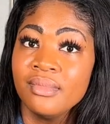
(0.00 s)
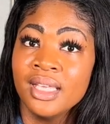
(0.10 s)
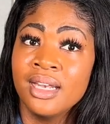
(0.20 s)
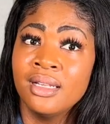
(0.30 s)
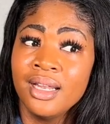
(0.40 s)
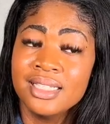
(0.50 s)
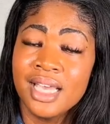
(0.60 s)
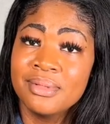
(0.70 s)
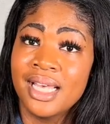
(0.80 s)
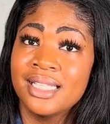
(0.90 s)
And a lot of
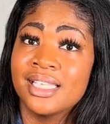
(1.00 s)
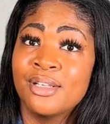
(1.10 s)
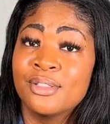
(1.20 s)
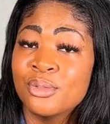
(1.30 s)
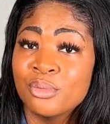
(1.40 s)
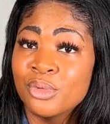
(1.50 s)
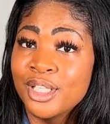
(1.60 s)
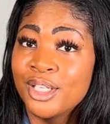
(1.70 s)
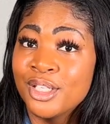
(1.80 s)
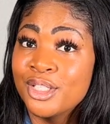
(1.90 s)
times that sounds really
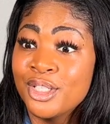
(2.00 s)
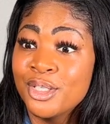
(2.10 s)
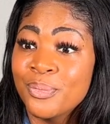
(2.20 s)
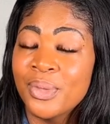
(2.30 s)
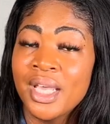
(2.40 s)
good too.